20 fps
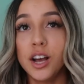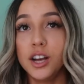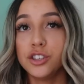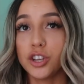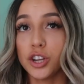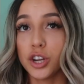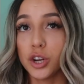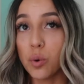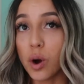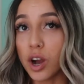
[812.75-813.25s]

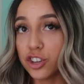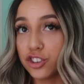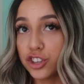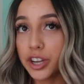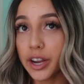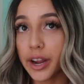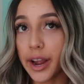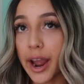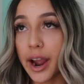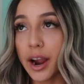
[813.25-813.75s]
So you're
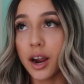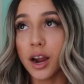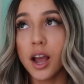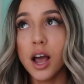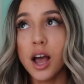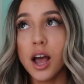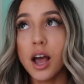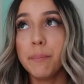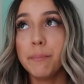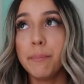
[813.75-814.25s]
washing your hair,
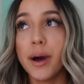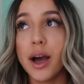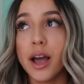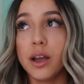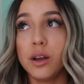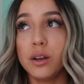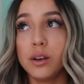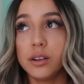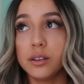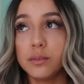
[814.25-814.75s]

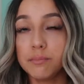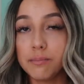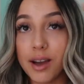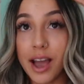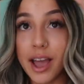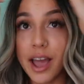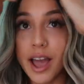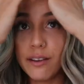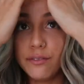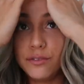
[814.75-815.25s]
but
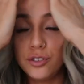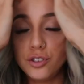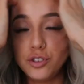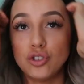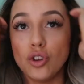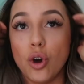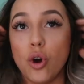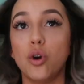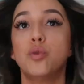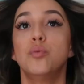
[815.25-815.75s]
I have
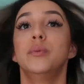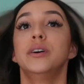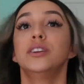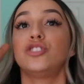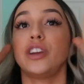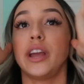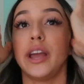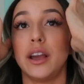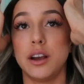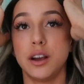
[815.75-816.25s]
so
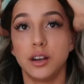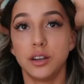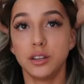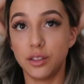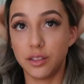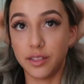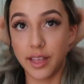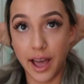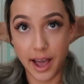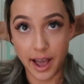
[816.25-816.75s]
much
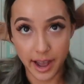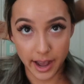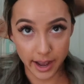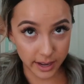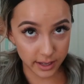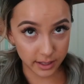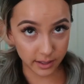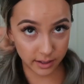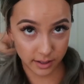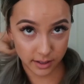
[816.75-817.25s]
hair
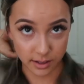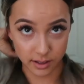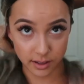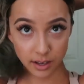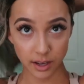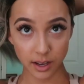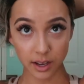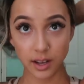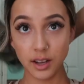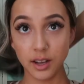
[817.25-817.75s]
that
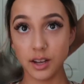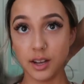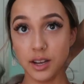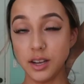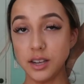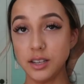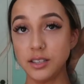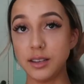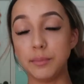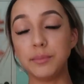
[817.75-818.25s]

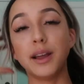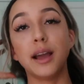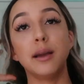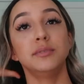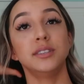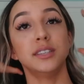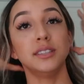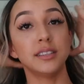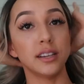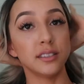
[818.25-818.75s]

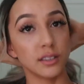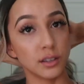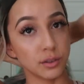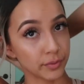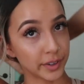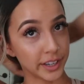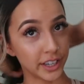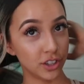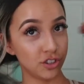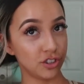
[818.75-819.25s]
Sometimes it
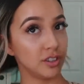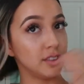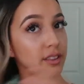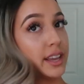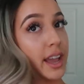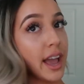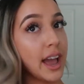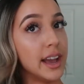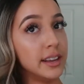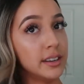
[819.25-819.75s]
doesn't reach
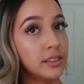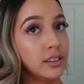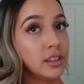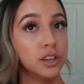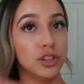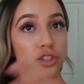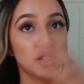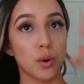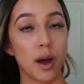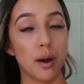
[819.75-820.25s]
the end,
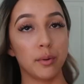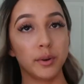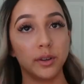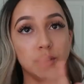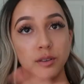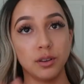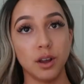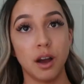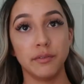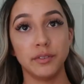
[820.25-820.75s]
so I
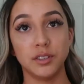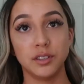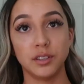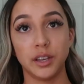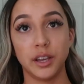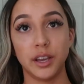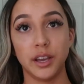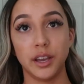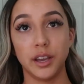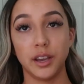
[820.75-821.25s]
would
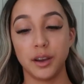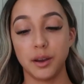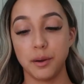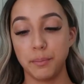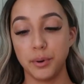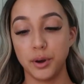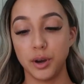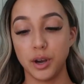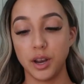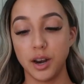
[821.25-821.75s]
obviously
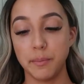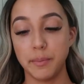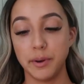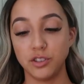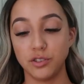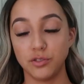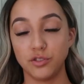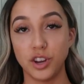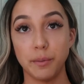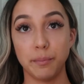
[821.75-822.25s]
put a
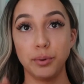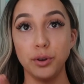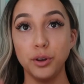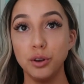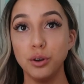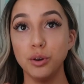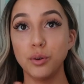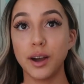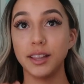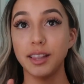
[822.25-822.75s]
bunch of
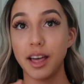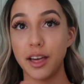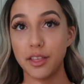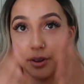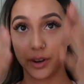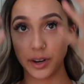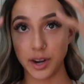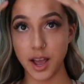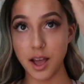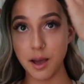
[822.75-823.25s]
shampoo, I
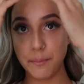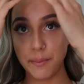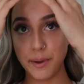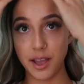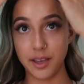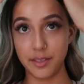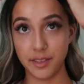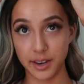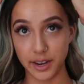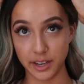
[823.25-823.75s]
lather it up,
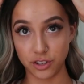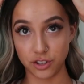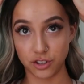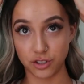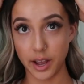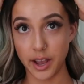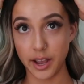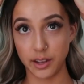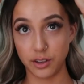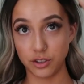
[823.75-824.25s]
and then I,
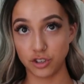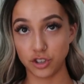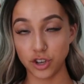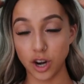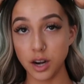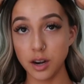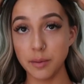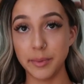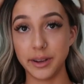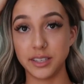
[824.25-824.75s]
I
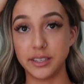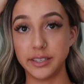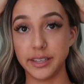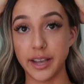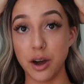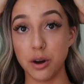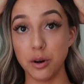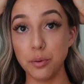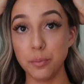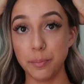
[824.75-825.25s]
start on my
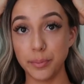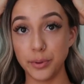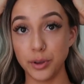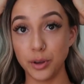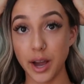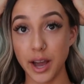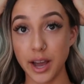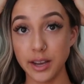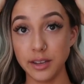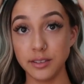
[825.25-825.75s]
scalp,
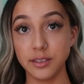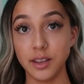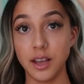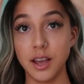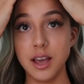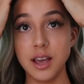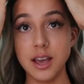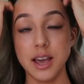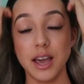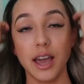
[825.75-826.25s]
you guys,
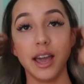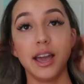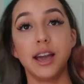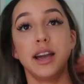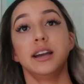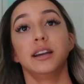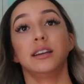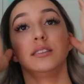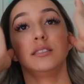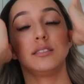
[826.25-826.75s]

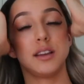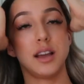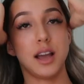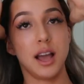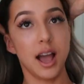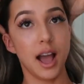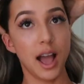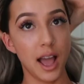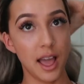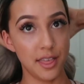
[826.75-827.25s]
and
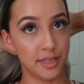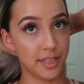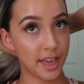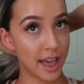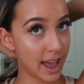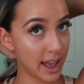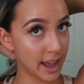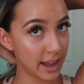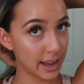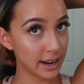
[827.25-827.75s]

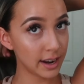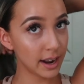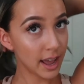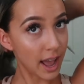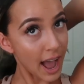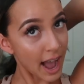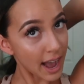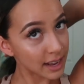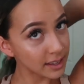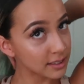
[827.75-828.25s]
then
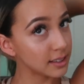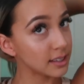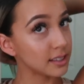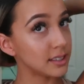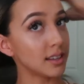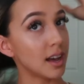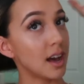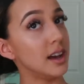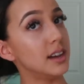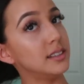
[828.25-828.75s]
as the
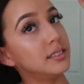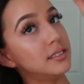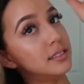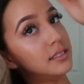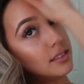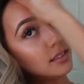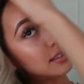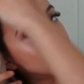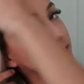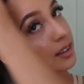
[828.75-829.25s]

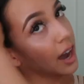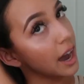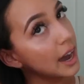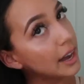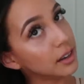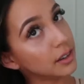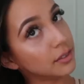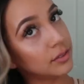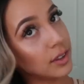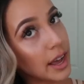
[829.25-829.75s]
suds
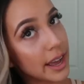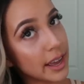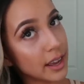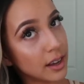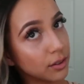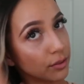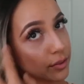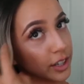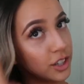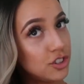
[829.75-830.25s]
kind of
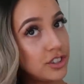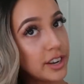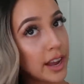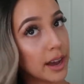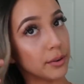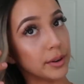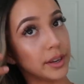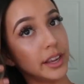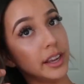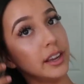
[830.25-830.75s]
like reach
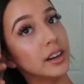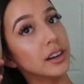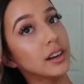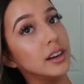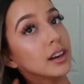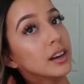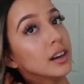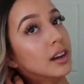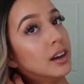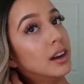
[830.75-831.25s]
down
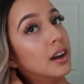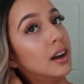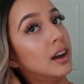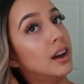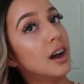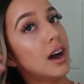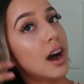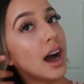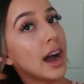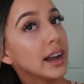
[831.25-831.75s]
here,
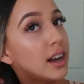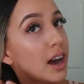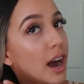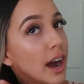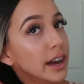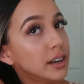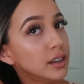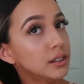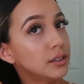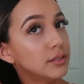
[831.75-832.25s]
I
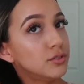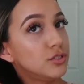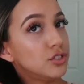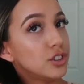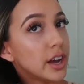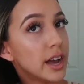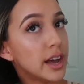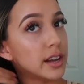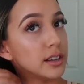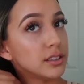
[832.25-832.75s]
kind of
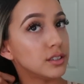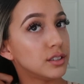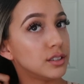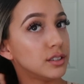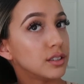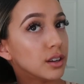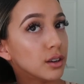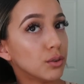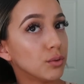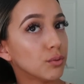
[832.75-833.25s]

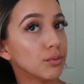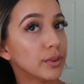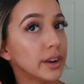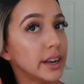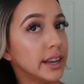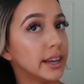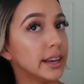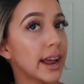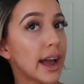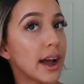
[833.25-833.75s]
just
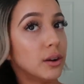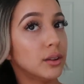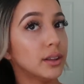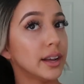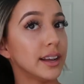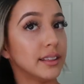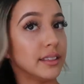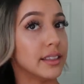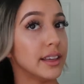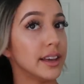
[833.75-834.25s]
wring it out
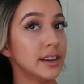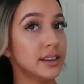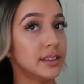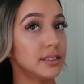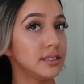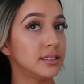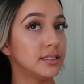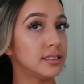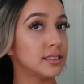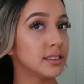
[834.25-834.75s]
like
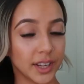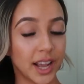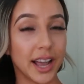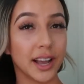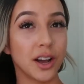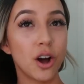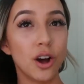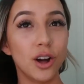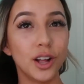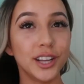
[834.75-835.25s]
this.
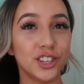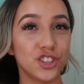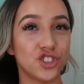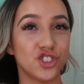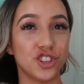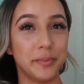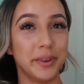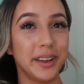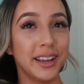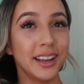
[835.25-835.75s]
I call it
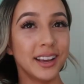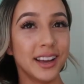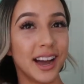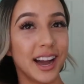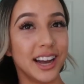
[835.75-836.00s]
shimmy.